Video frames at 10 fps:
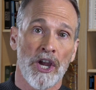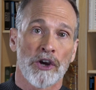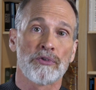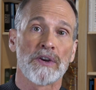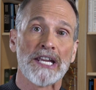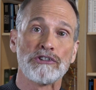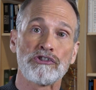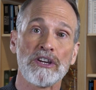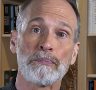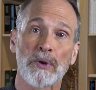create
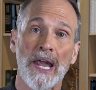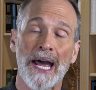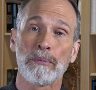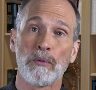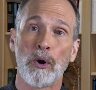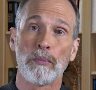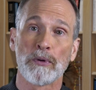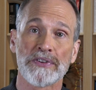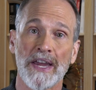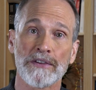cheap, reliable mobile
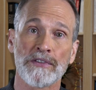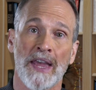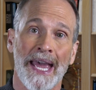tests,